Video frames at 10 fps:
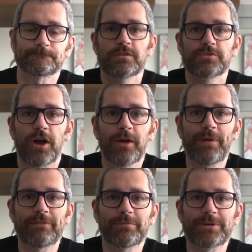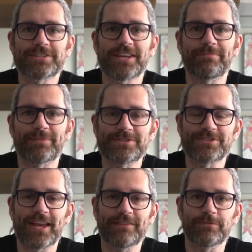So I hope everybody's keeping
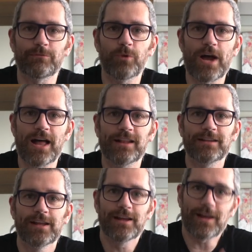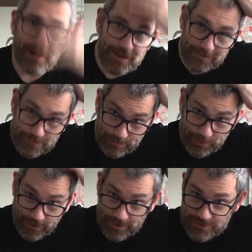safe and well.
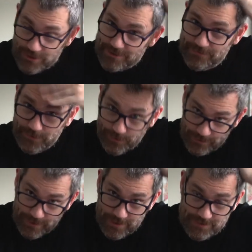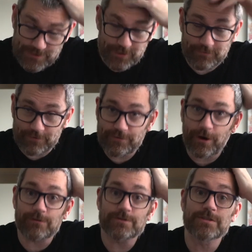Apologies for the silver
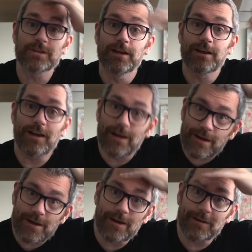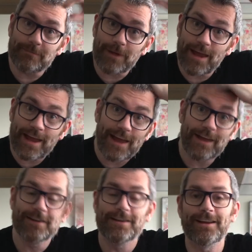fox hair.